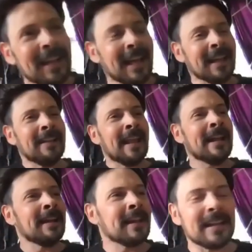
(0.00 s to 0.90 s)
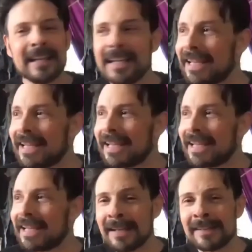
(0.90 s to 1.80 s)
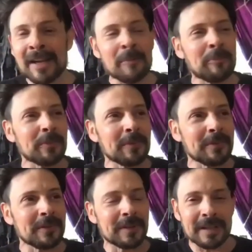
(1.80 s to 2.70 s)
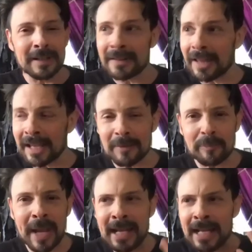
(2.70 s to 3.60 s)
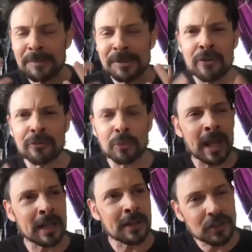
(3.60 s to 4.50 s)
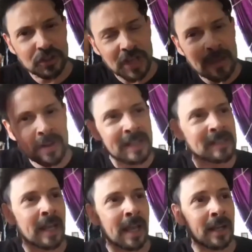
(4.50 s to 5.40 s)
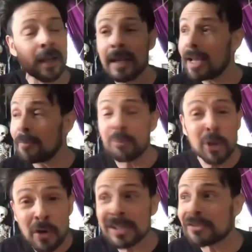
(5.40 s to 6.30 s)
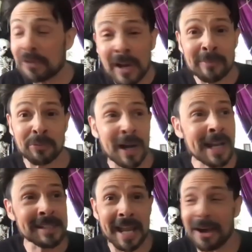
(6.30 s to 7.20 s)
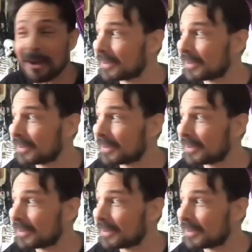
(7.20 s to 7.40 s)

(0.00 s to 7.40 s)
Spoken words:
And then he ends up like painting himself red, shaving his head, and blowing his fucking brains out.